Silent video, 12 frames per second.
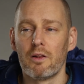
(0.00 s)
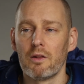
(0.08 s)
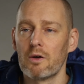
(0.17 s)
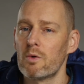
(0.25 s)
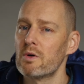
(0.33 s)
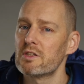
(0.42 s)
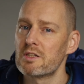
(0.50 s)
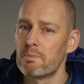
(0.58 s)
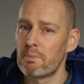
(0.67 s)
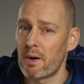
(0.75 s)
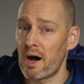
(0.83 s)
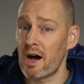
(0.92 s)

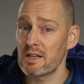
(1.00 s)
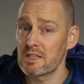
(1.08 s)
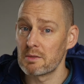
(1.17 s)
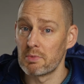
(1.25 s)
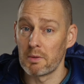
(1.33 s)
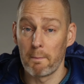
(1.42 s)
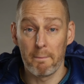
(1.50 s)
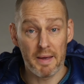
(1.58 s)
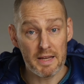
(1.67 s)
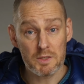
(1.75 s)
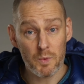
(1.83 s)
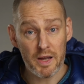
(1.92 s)
lowest possible
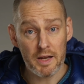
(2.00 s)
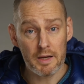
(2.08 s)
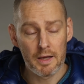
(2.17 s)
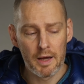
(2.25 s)
base weight.